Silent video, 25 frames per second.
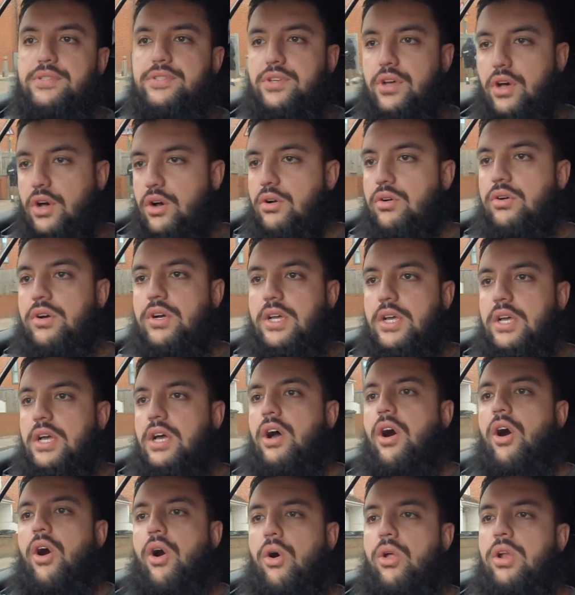So
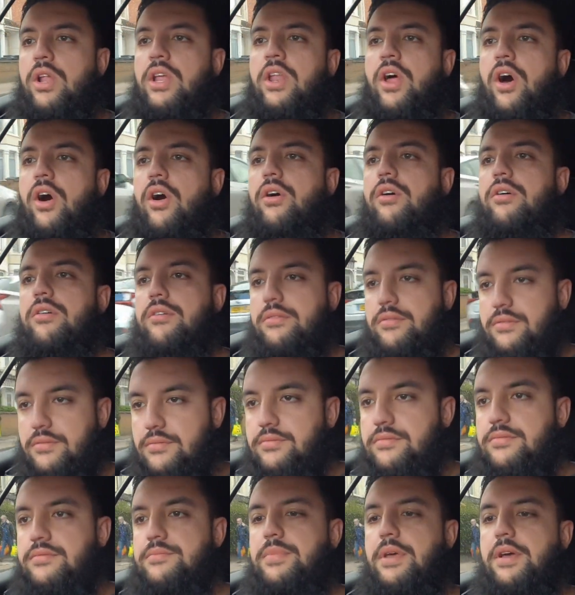all in all, a
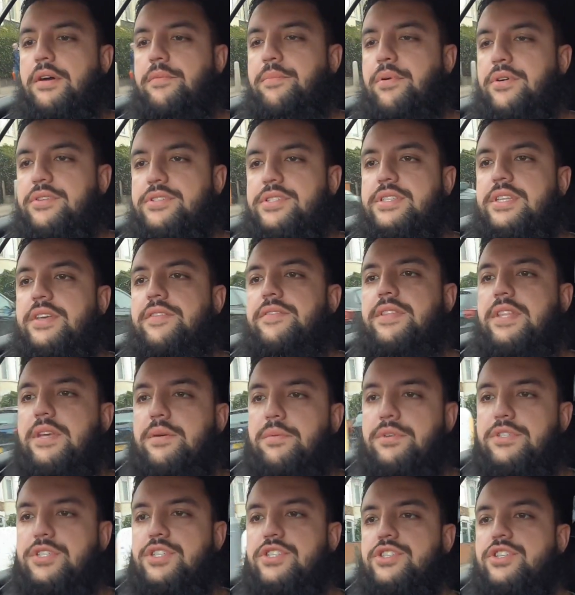bit of positivity,
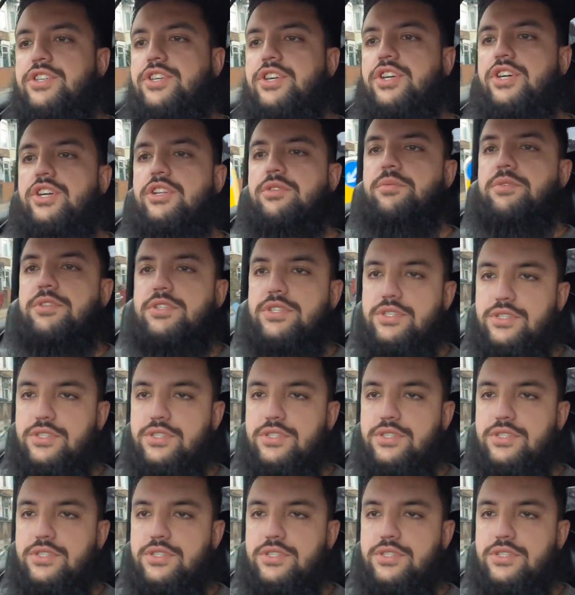which is good,